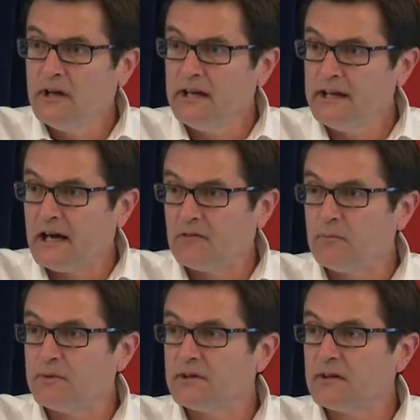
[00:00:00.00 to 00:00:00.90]
Any
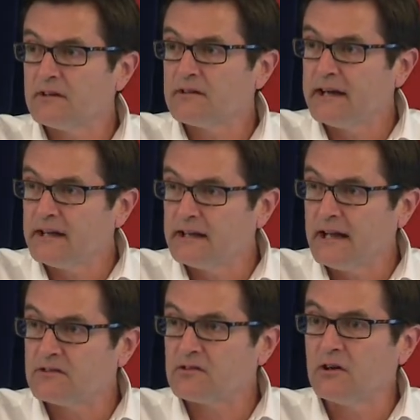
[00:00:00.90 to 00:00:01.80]
government taking
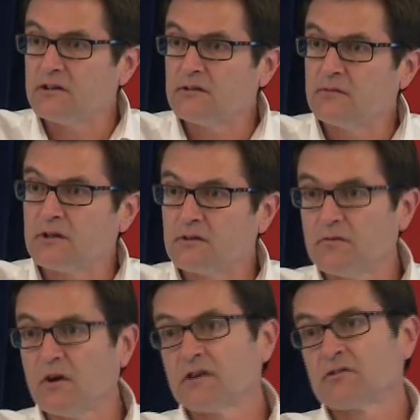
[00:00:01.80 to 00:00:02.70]
that scientific
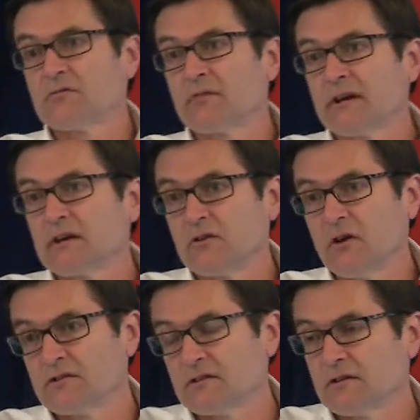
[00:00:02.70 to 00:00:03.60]
advice and
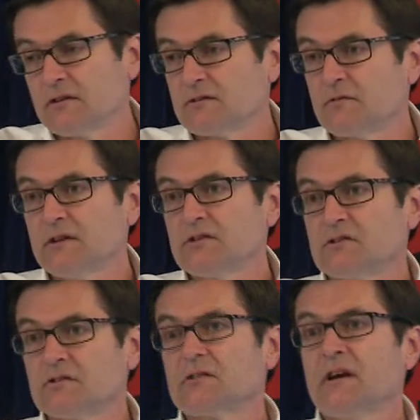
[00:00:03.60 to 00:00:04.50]
recognising these
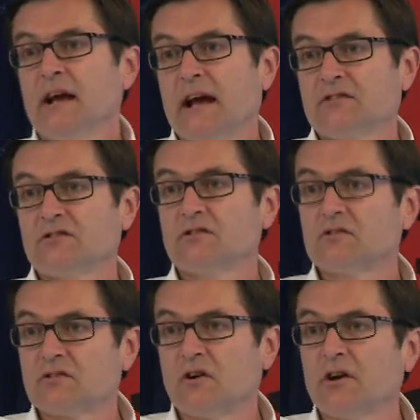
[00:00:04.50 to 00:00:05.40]
features has to
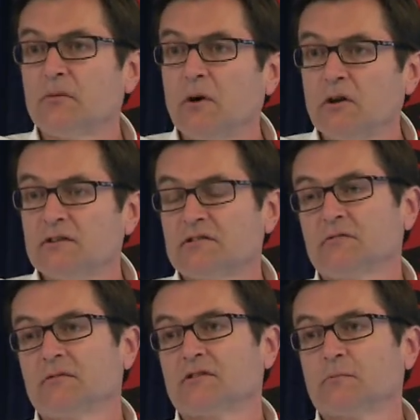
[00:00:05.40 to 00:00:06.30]
design a
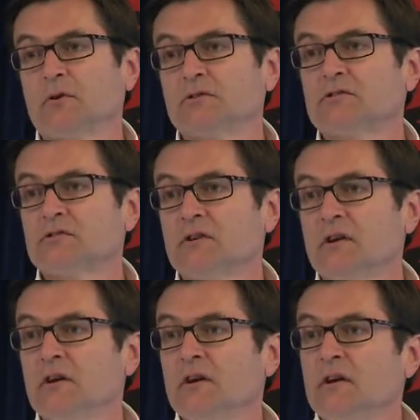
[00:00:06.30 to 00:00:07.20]
policy response
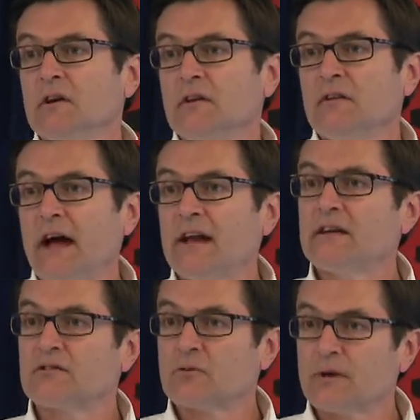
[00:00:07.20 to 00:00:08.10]

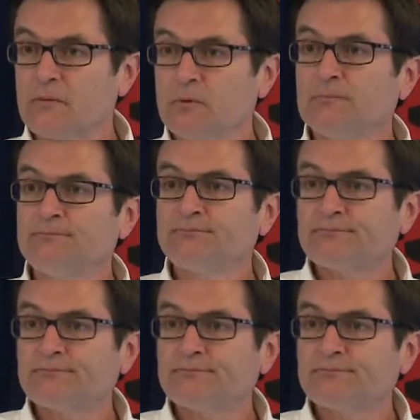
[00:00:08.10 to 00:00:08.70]
that is credible,